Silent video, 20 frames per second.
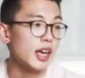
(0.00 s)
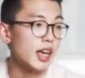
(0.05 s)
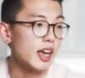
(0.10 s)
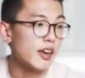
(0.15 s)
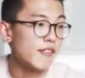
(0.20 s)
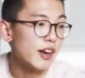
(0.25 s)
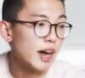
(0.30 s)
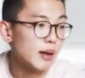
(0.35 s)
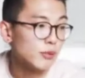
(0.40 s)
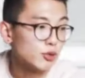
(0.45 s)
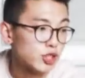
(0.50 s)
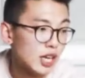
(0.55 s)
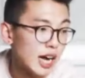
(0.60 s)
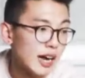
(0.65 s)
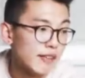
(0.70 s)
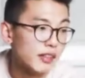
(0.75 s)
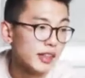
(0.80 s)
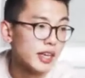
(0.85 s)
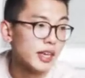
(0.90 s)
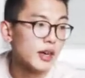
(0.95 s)
If I'm
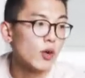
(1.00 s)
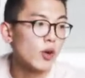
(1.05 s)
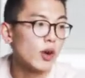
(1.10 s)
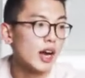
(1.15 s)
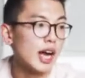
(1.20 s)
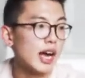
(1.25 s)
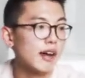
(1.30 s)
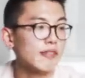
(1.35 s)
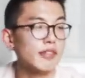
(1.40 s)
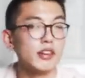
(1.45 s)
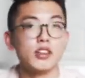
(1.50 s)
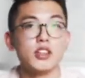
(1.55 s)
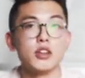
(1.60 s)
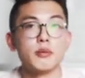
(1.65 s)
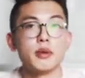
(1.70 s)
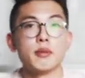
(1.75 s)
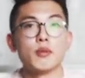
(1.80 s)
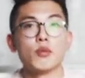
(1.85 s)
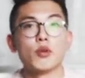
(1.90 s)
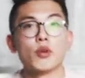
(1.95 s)
traveling or have a
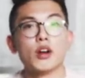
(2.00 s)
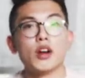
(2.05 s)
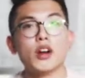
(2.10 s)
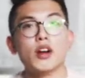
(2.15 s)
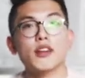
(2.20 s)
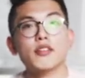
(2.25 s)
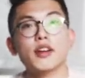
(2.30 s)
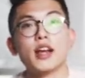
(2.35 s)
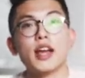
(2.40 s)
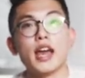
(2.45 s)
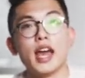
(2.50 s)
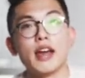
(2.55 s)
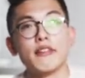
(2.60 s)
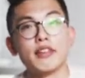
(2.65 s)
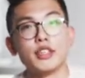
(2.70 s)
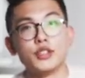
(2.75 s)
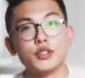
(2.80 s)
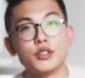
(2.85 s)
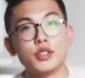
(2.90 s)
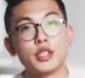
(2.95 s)
little bit more of
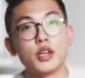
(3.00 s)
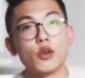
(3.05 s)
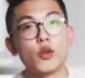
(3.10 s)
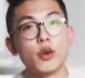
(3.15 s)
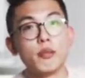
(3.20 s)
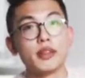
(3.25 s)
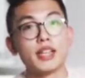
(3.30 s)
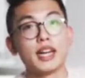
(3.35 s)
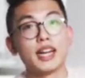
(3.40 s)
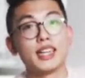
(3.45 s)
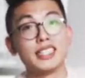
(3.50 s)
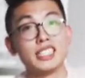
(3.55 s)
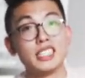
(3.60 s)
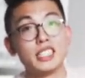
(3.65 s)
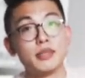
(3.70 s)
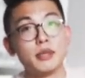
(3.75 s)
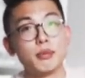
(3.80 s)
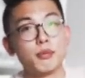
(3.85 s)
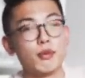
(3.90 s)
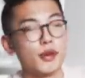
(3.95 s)
heavy duty equipment that I need
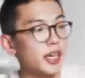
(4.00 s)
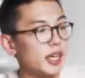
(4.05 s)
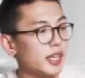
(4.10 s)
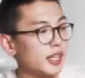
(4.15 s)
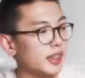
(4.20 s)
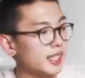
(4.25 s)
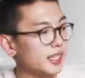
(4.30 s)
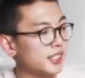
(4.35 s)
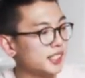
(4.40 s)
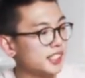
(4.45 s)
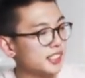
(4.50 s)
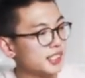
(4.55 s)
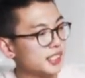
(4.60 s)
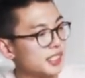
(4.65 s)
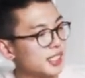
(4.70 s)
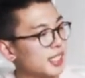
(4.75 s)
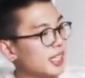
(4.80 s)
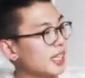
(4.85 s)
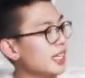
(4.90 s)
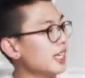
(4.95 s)
to be bringing, this is
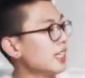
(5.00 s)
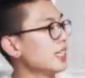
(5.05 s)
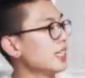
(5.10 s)
the